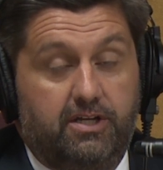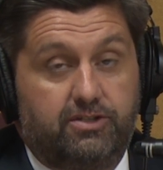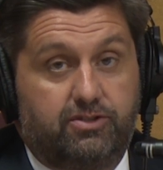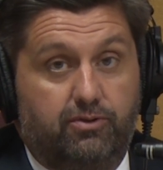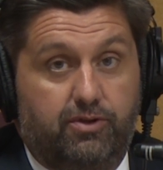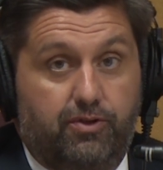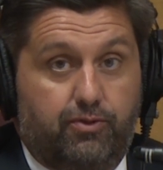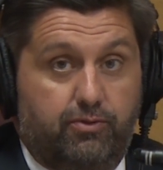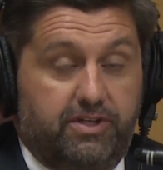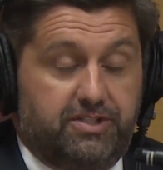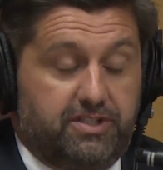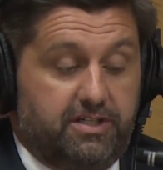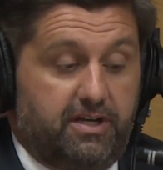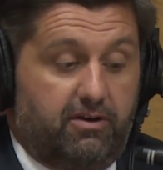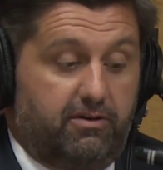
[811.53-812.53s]
So the 3
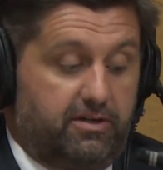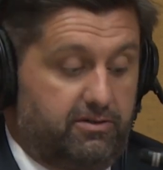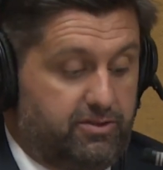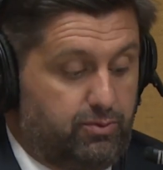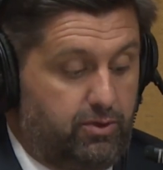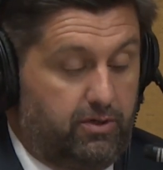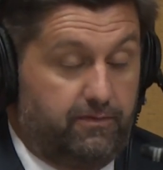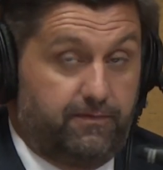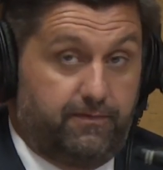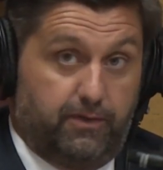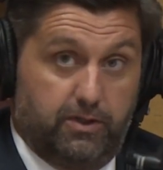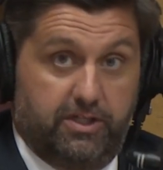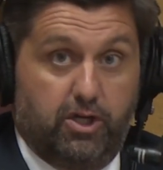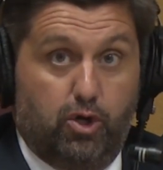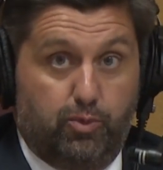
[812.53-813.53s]
scenarios were
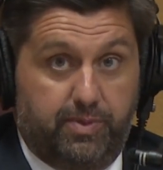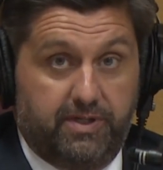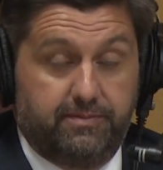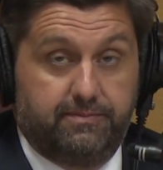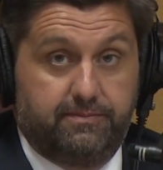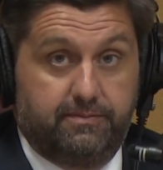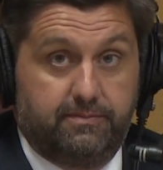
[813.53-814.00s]
fully open,